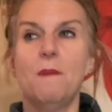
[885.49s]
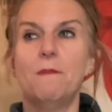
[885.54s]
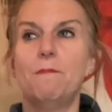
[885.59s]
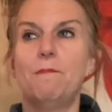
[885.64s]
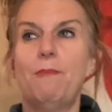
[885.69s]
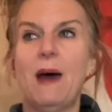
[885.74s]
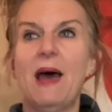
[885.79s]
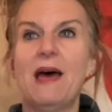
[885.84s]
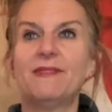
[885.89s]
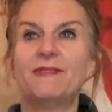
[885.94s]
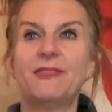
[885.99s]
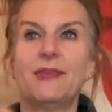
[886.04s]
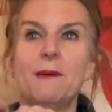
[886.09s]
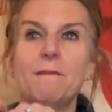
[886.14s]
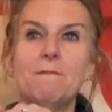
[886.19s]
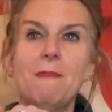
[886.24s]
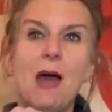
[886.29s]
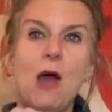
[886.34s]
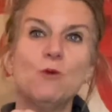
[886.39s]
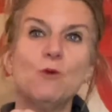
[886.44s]
but the
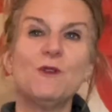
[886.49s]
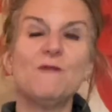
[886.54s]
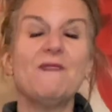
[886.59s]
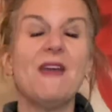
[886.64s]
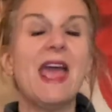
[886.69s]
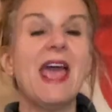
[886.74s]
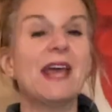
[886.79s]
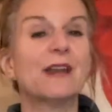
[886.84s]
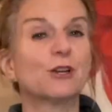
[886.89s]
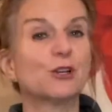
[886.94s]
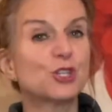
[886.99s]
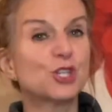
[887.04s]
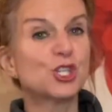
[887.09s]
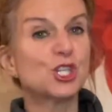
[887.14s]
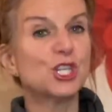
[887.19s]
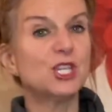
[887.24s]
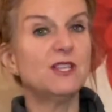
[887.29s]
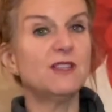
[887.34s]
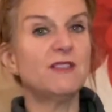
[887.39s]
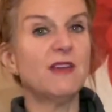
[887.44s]
amount of
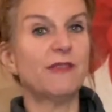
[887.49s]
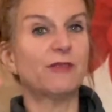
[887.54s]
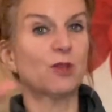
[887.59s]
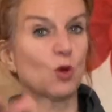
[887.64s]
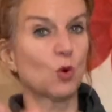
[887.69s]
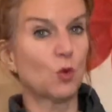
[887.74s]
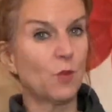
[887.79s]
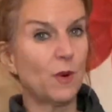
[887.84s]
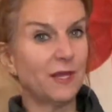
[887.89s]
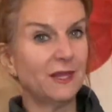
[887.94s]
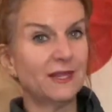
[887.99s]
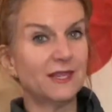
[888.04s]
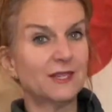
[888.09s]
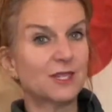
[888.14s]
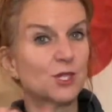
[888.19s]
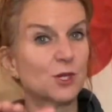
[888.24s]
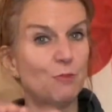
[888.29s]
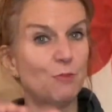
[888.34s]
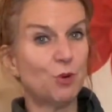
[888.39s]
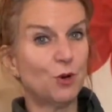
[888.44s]
energy that they're willing
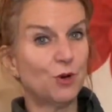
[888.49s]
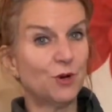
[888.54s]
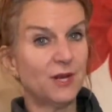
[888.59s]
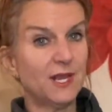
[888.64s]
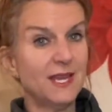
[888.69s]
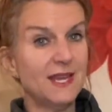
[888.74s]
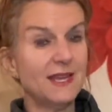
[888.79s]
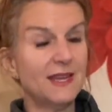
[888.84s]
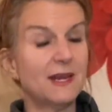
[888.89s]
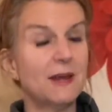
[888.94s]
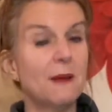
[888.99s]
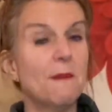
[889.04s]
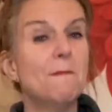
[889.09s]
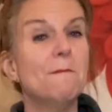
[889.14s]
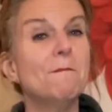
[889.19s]
to put in